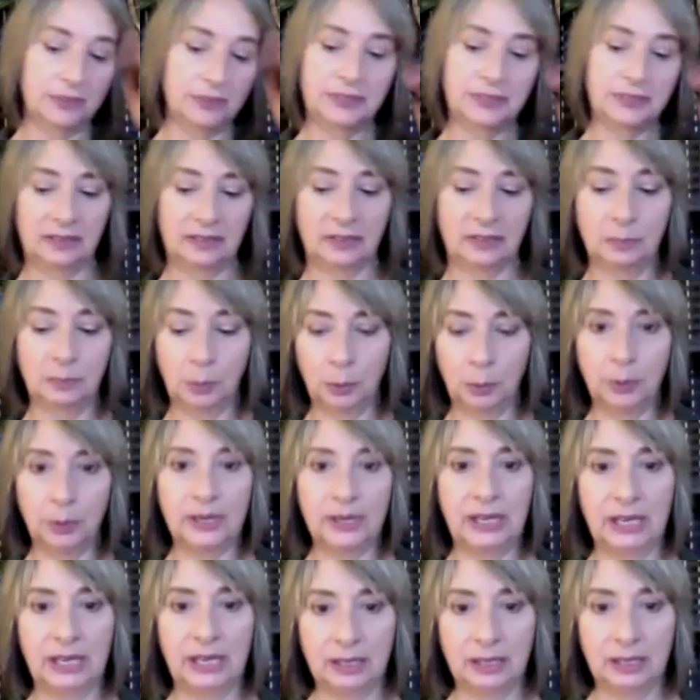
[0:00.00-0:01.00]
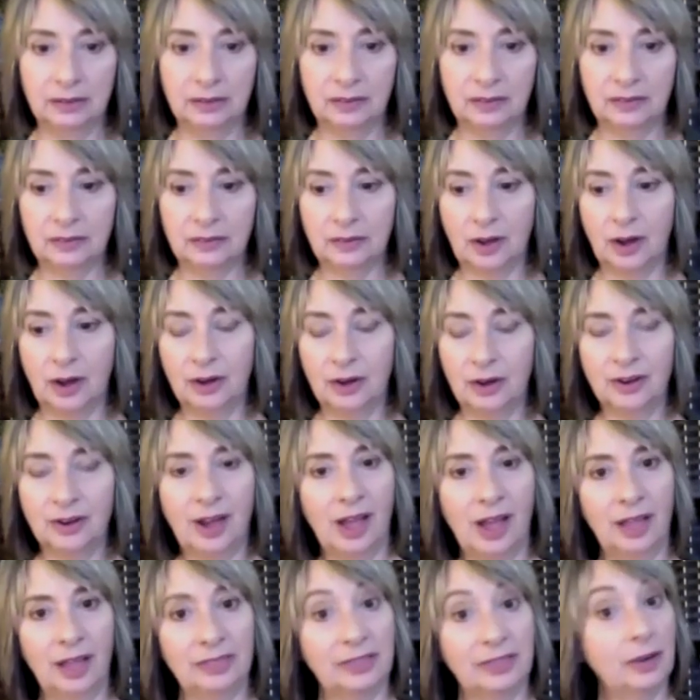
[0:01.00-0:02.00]
is the meridians are
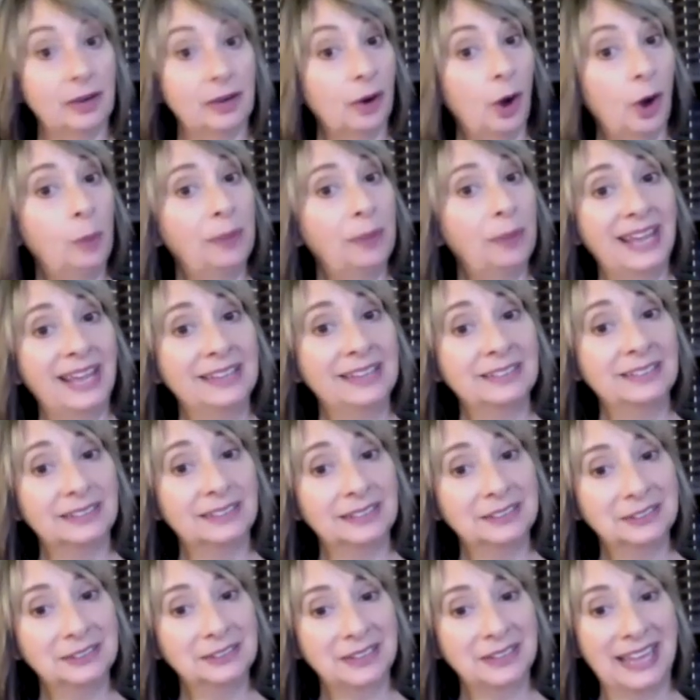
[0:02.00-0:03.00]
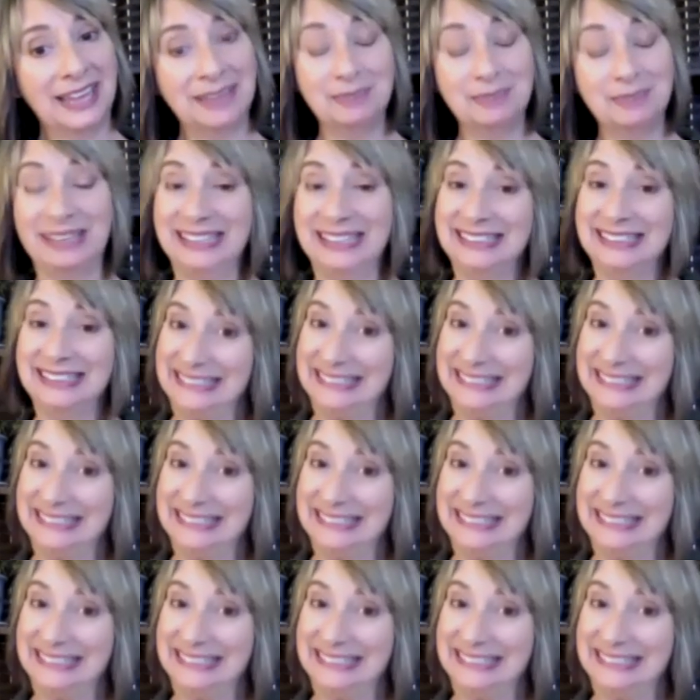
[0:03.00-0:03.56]
not, they're open-ended. I mean,